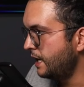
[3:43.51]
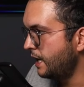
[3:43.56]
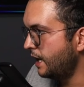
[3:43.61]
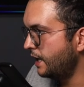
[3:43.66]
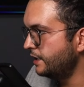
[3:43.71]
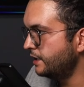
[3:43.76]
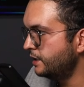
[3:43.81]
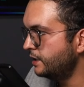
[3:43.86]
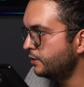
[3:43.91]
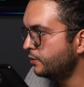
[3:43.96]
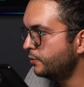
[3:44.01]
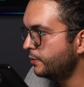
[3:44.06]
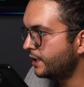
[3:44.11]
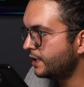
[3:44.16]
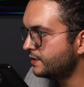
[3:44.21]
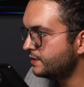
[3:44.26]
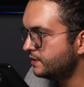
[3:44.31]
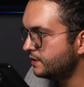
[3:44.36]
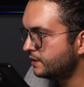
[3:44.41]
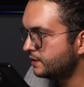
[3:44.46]
And here we
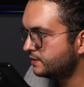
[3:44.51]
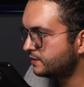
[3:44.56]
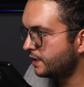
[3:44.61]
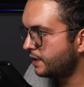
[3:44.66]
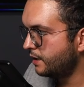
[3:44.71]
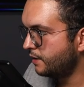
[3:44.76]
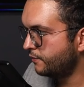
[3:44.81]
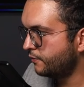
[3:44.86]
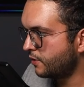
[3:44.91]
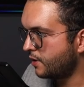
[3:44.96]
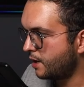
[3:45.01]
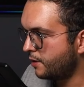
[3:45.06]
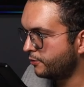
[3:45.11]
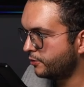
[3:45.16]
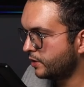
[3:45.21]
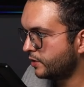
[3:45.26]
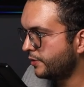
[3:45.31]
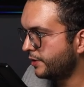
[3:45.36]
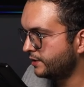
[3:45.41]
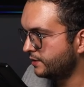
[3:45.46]
can see the setting for our
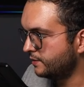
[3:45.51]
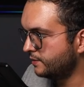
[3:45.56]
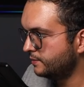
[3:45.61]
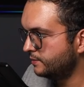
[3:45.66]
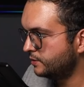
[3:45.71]
grid.